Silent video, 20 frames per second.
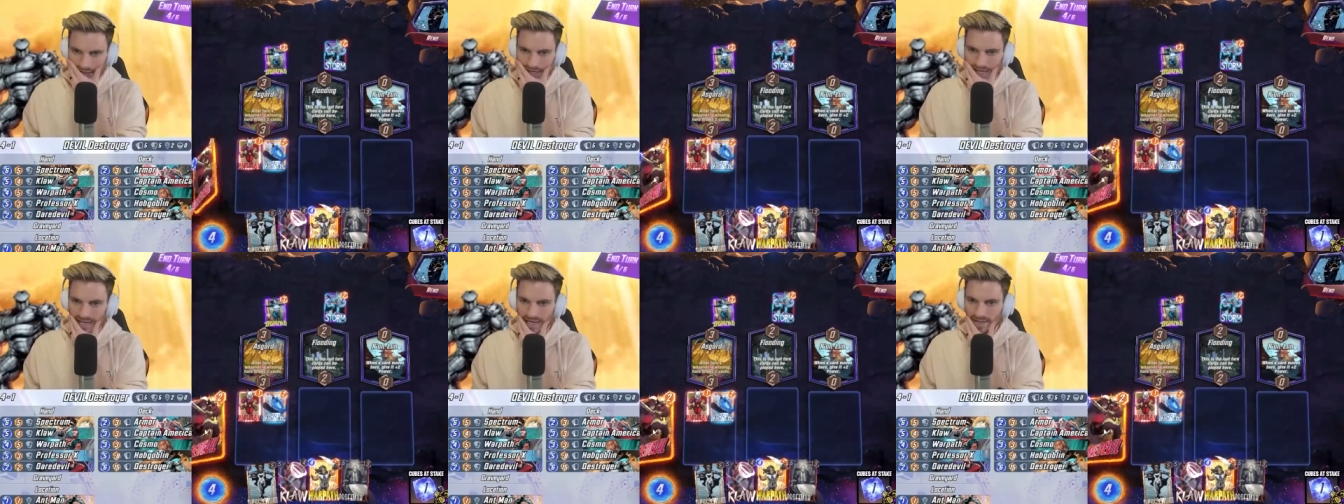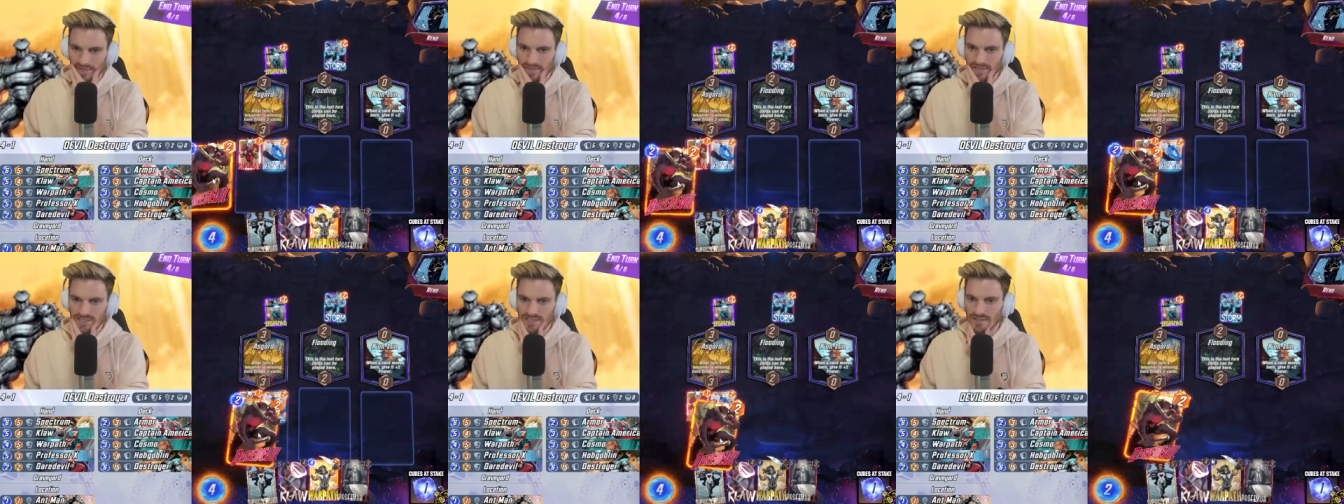
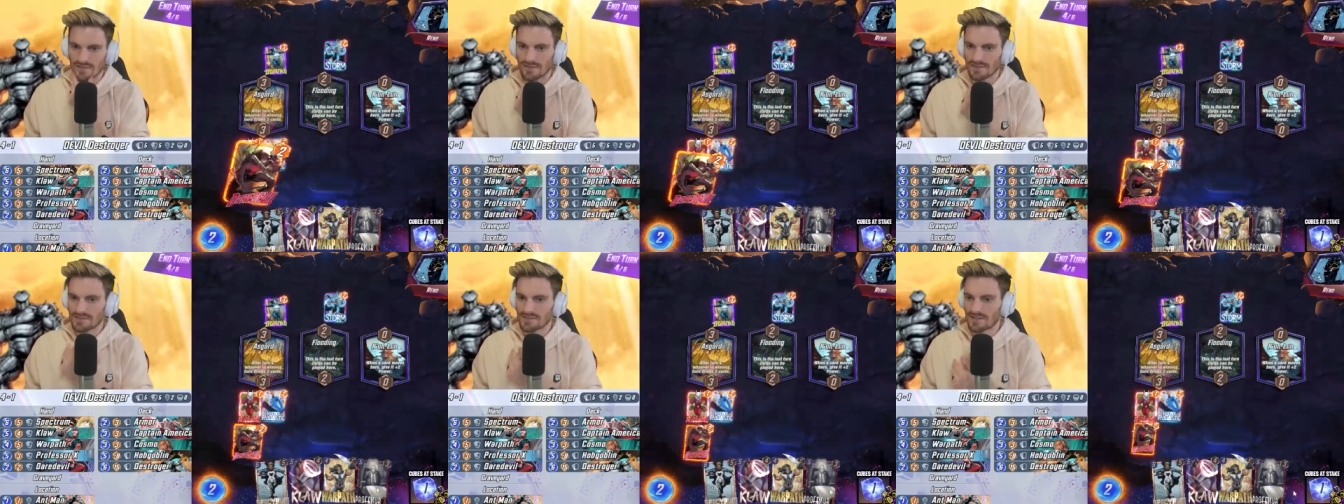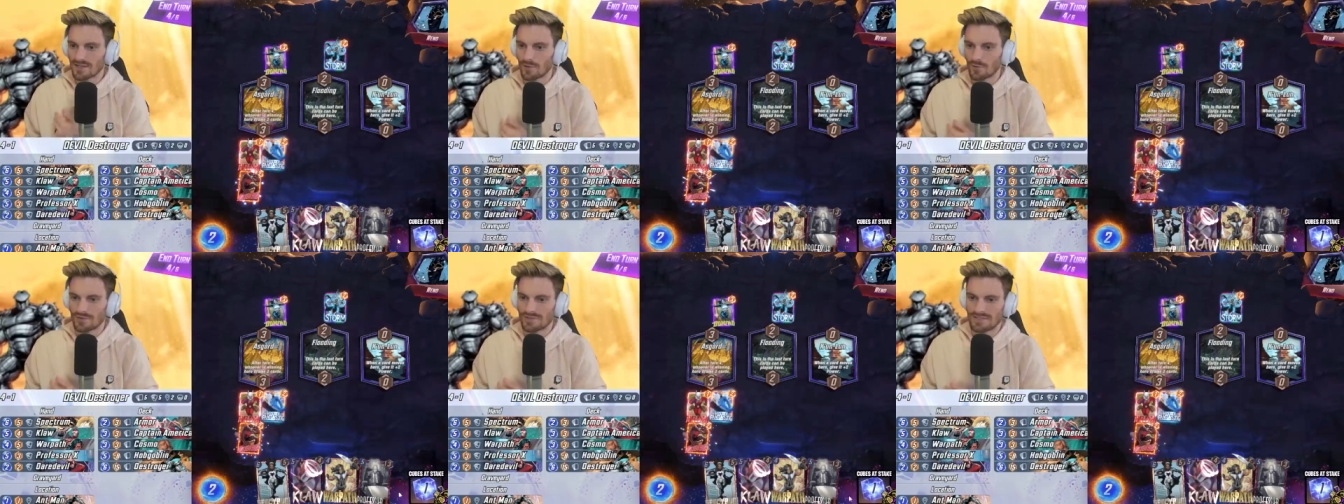And let's let's
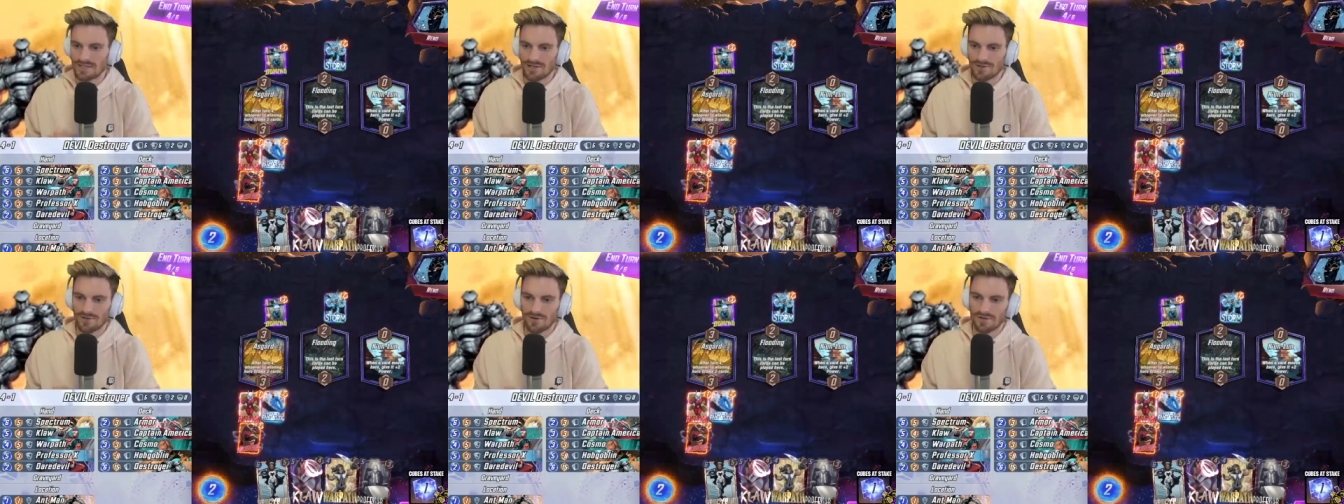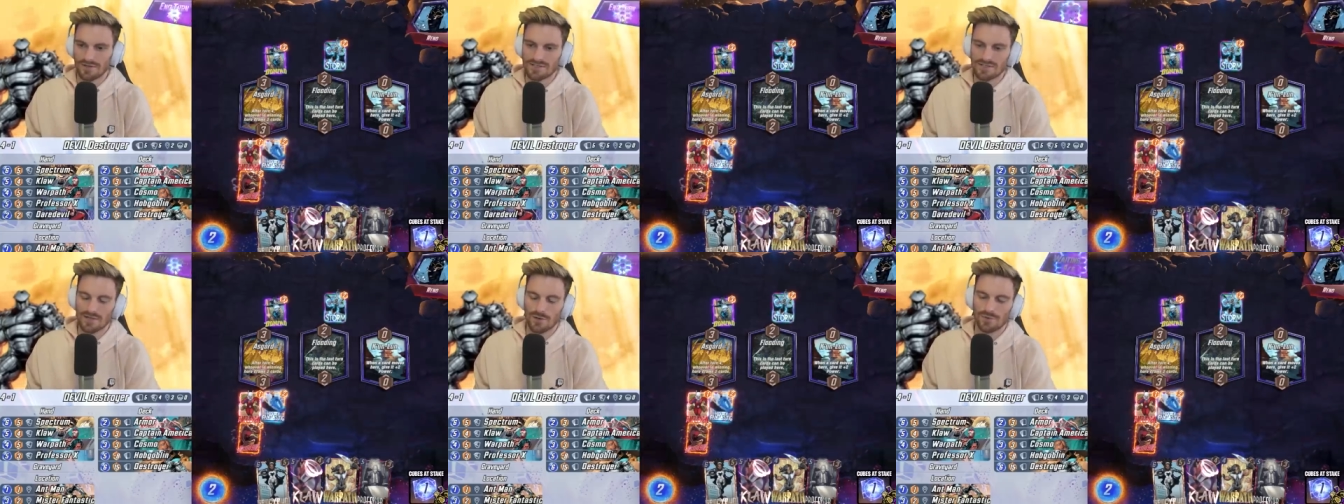go with Dare
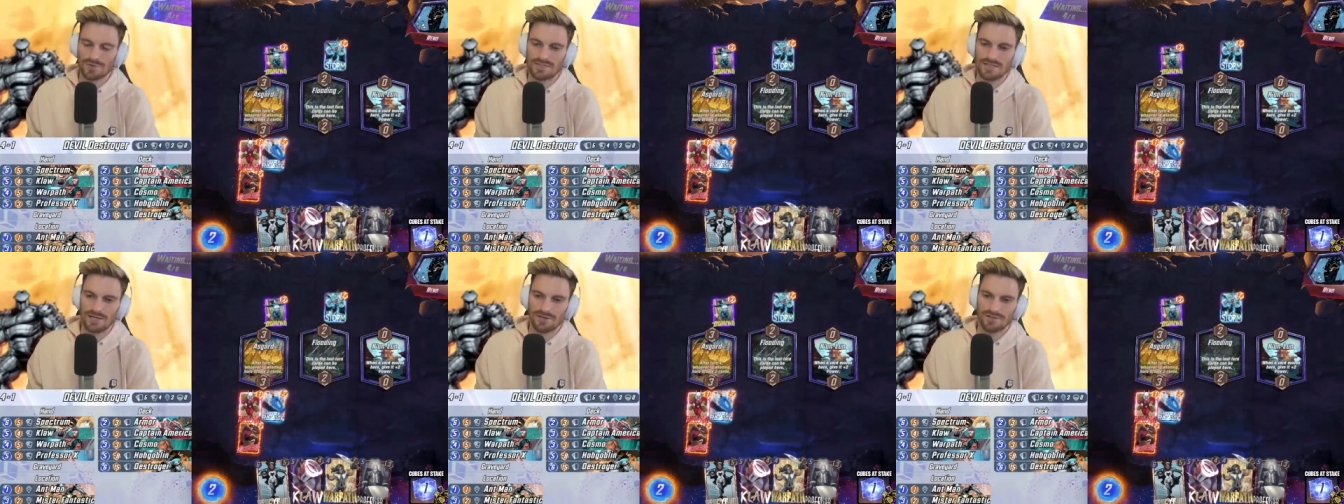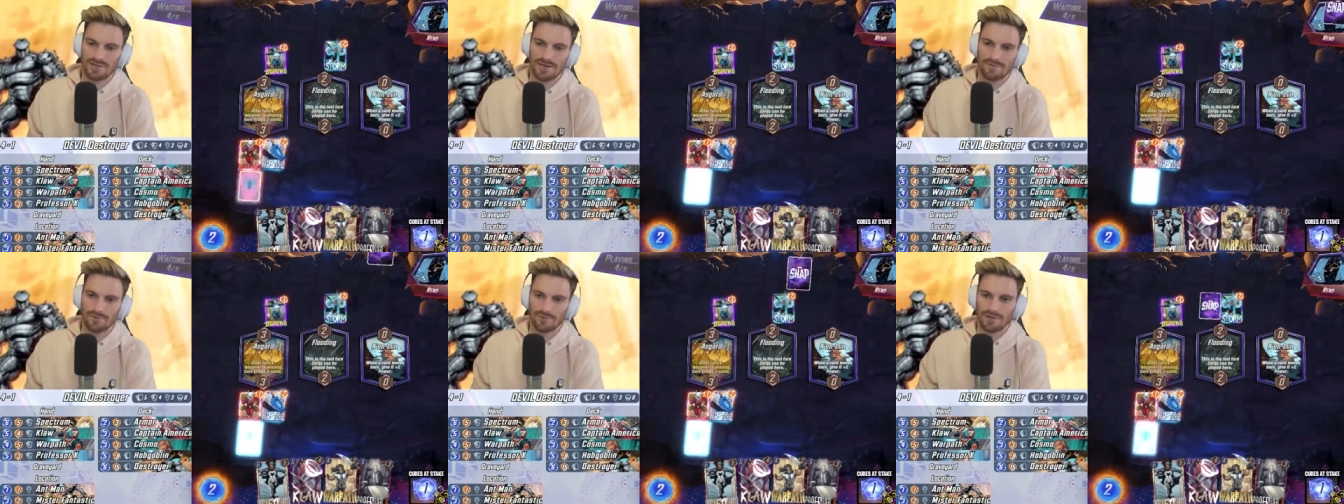let's go with
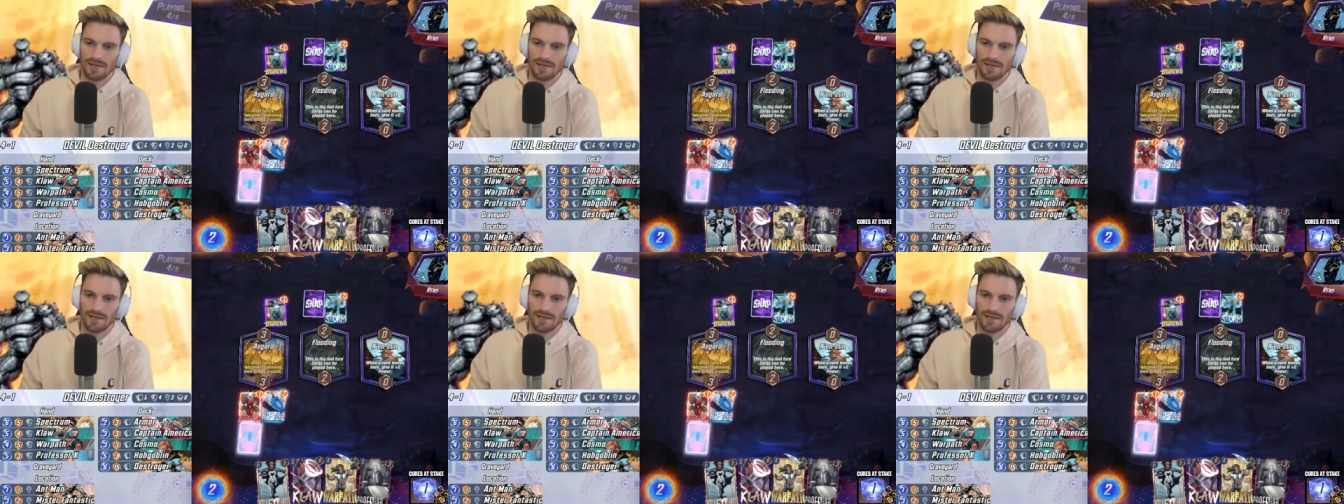Daredevil